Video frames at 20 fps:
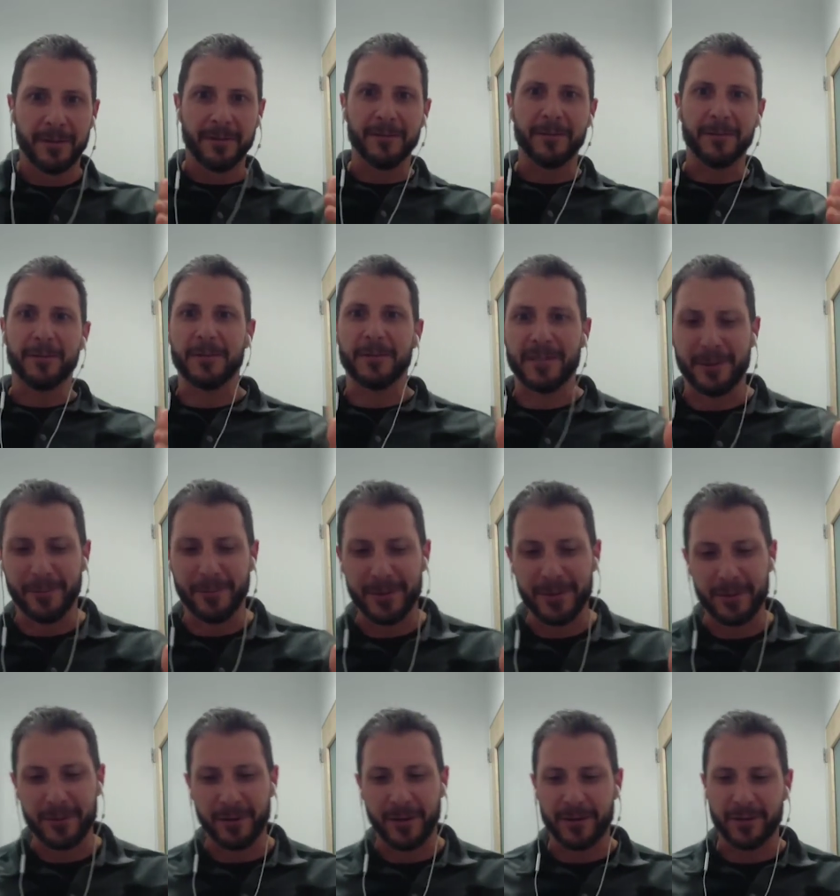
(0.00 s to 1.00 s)
you can see where
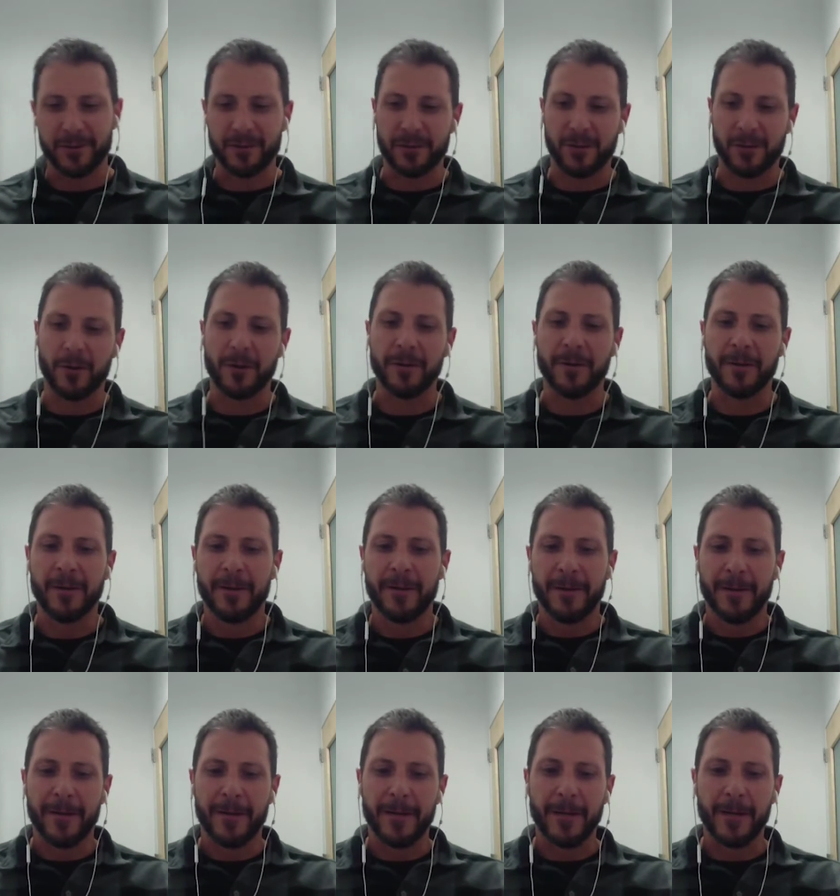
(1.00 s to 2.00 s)
this direction's going.
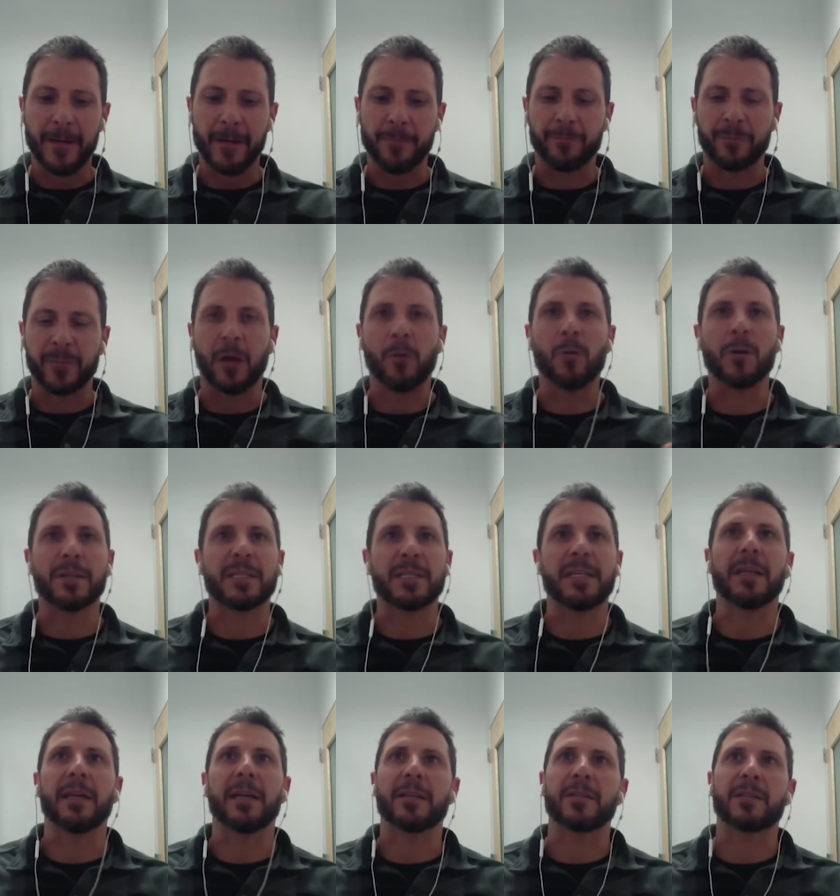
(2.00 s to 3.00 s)
Um, I want to
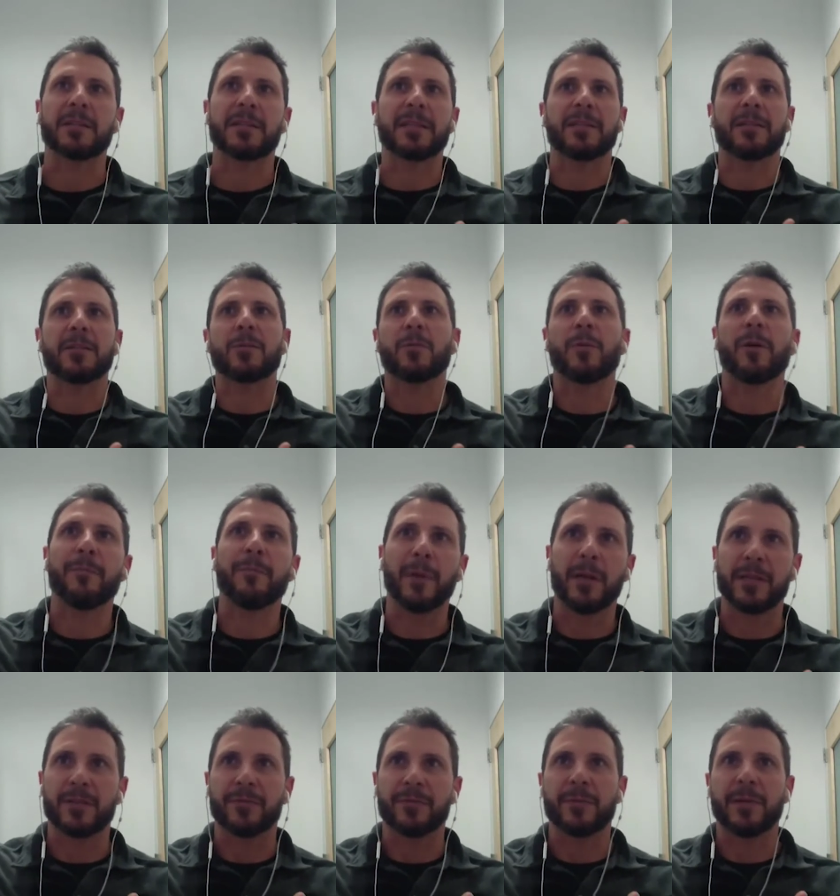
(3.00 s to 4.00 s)
see like six to twelve
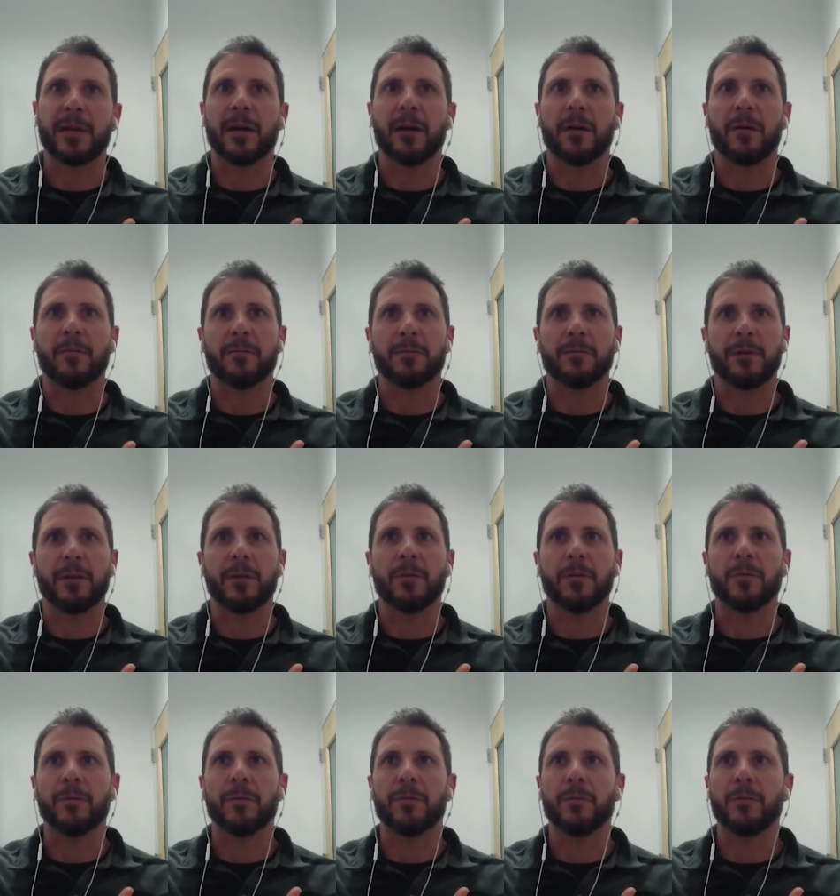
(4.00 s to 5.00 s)
months from now, you
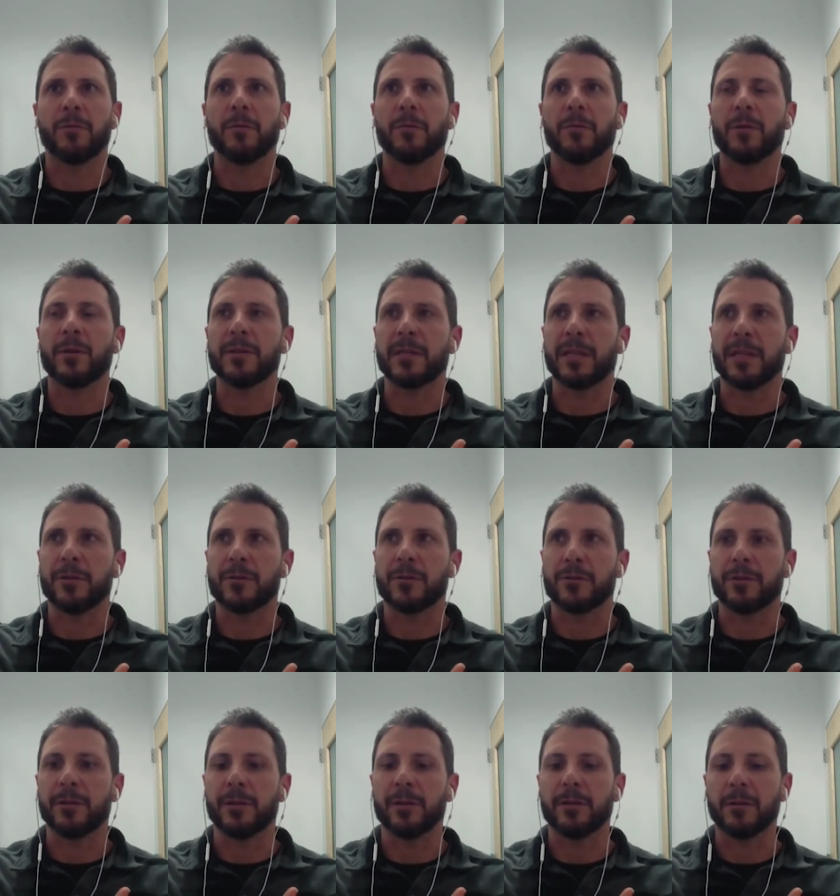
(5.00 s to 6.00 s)
know, what is the
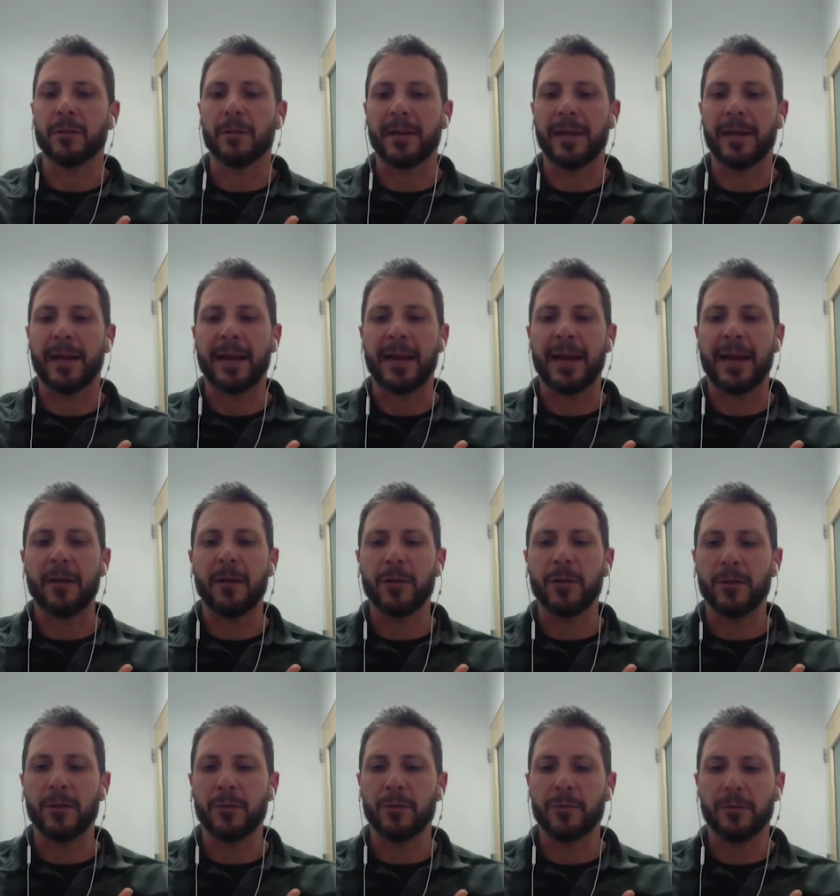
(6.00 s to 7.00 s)
industry going to look at? How do
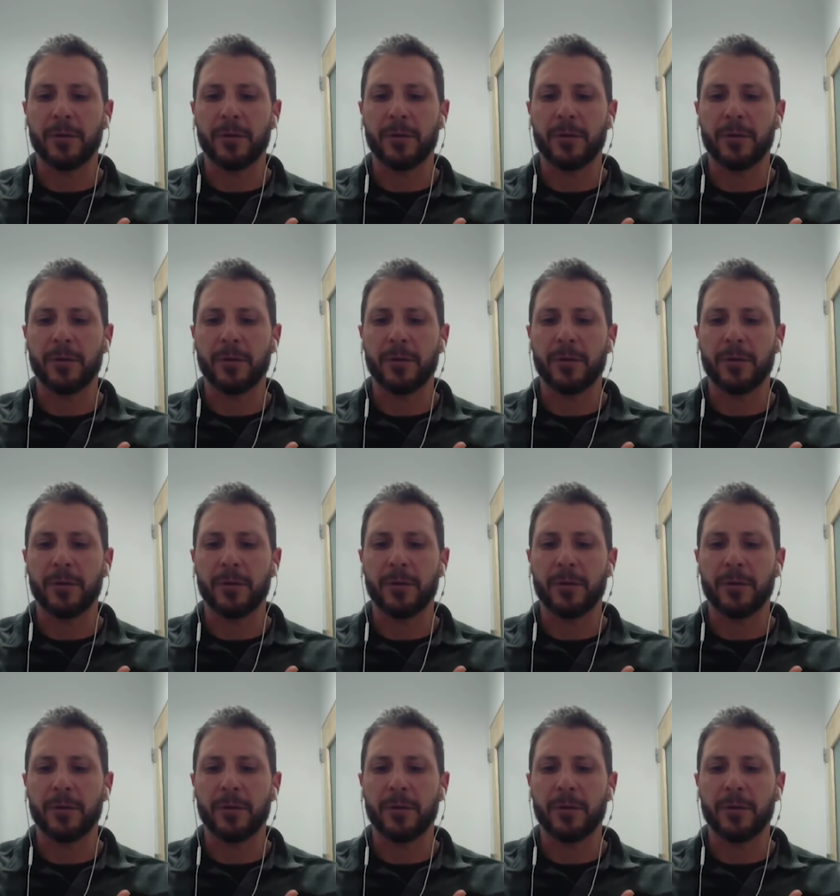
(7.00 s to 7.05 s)
you,